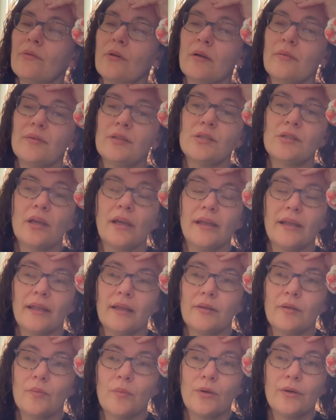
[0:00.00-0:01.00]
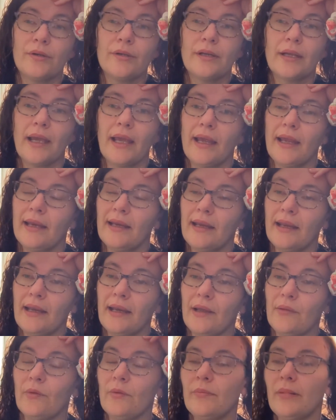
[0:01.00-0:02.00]
going to be shutting down the border again,
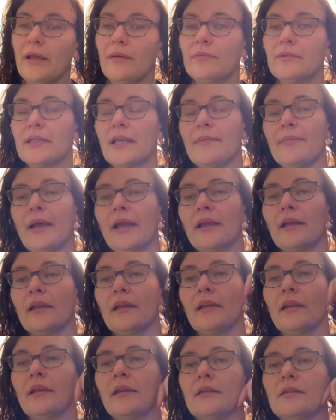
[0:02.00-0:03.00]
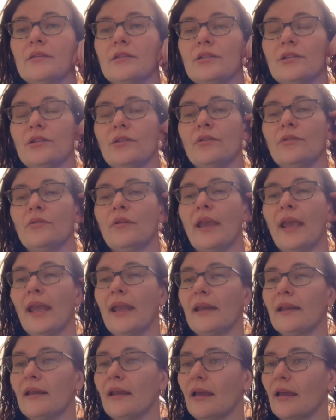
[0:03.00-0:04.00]
and I wouldn't be able to get back into
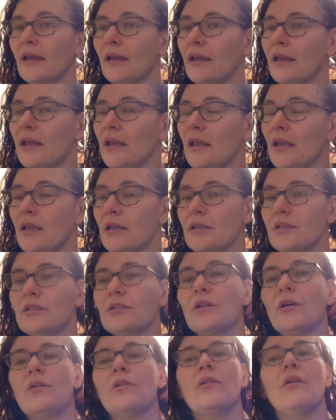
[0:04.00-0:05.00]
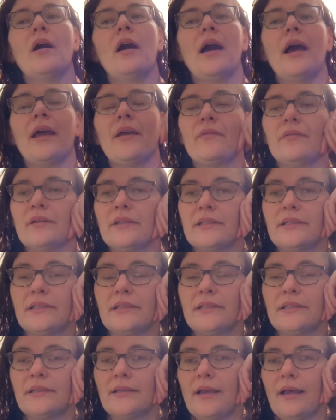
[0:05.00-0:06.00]
Canada. So I
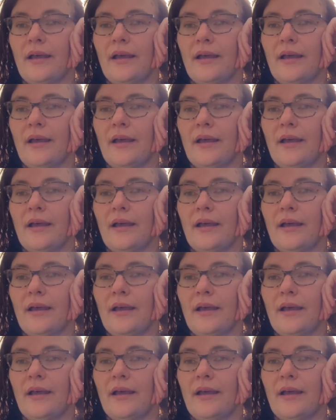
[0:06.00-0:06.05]
was